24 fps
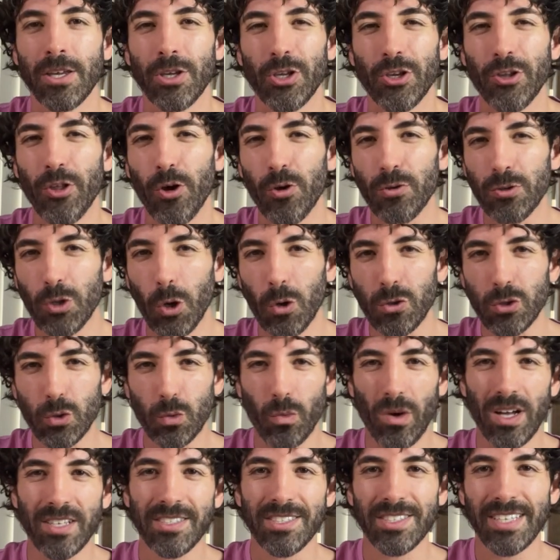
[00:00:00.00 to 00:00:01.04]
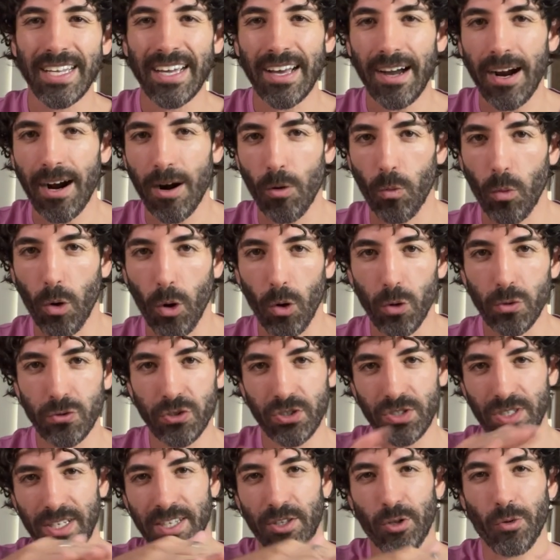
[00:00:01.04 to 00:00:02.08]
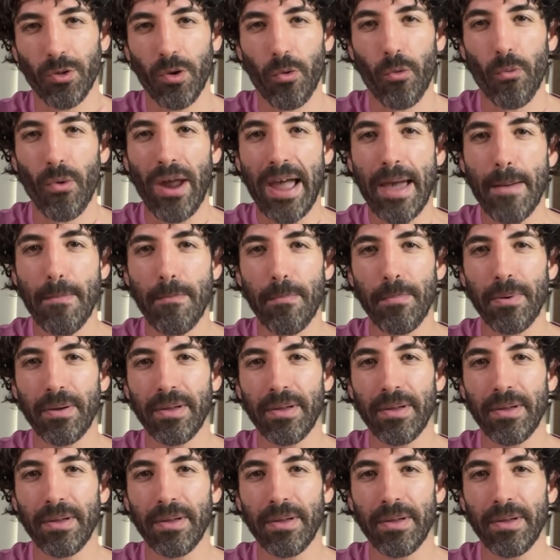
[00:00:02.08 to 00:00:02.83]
You know those ones, the car rolls in on a ramp